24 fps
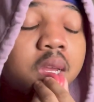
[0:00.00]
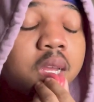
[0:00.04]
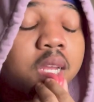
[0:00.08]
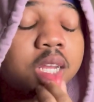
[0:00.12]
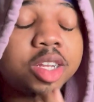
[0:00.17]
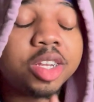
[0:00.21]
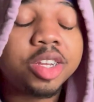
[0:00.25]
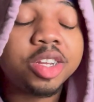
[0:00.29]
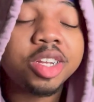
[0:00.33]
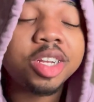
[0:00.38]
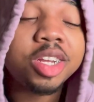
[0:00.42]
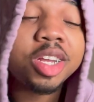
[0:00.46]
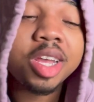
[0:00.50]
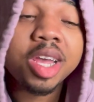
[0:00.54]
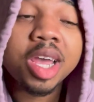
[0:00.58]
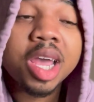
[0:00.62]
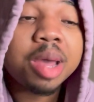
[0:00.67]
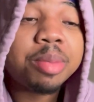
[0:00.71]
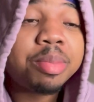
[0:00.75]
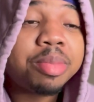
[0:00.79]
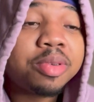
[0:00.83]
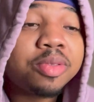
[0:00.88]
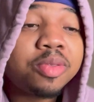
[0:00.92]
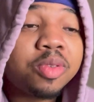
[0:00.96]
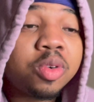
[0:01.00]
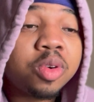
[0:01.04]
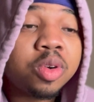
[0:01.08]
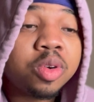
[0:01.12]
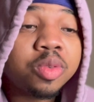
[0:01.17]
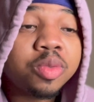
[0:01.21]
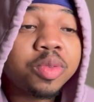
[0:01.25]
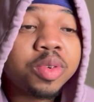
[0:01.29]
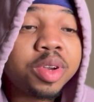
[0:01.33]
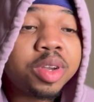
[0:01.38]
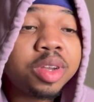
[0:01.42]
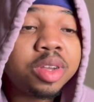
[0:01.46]
shit happened for a
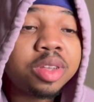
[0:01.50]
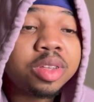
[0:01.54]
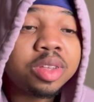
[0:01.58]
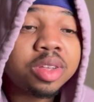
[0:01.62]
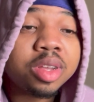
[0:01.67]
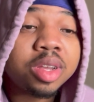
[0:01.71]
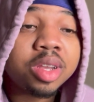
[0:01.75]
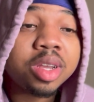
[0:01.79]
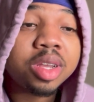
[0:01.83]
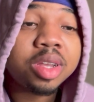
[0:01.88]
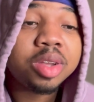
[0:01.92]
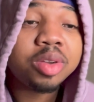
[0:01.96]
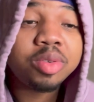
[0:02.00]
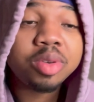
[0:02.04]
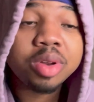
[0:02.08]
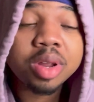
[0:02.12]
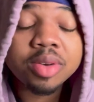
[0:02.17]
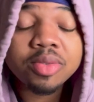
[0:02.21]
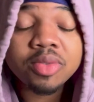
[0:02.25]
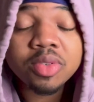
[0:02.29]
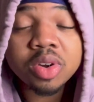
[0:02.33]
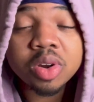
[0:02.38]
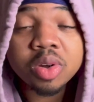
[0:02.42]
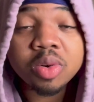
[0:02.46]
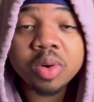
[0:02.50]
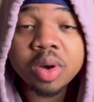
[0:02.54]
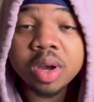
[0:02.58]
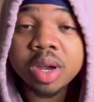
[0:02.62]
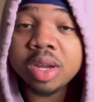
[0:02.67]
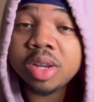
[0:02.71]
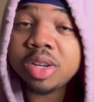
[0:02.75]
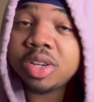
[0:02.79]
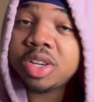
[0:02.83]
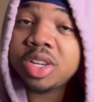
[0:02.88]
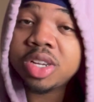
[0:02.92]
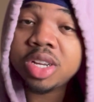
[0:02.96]
reason. And you never know how
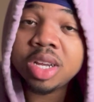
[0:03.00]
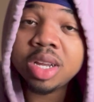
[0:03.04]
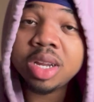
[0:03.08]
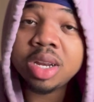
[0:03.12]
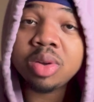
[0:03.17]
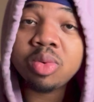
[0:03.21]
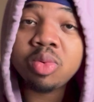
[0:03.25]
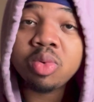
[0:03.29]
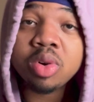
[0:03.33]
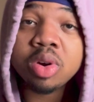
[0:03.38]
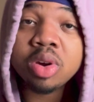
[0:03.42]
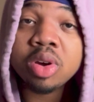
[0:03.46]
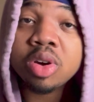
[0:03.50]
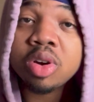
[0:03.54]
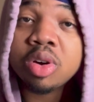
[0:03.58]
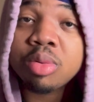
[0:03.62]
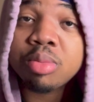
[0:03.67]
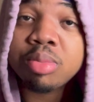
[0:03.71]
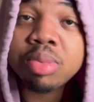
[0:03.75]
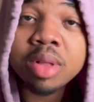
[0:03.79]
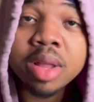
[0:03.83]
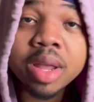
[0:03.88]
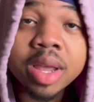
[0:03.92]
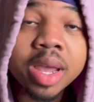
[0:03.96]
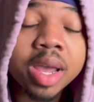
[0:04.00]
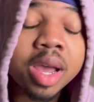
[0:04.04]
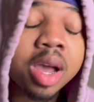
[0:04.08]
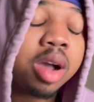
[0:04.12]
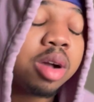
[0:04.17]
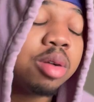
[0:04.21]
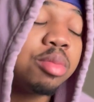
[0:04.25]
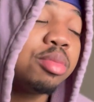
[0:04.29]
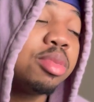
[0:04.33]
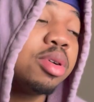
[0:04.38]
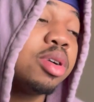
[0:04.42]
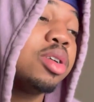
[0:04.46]
shit in the world gonna play
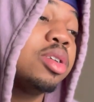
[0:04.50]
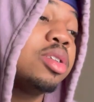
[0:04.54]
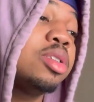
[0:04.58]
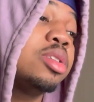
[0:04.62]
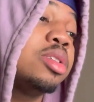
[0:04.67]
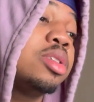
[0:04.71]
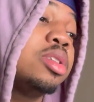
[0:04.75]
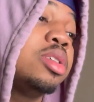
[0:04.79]
out, bro.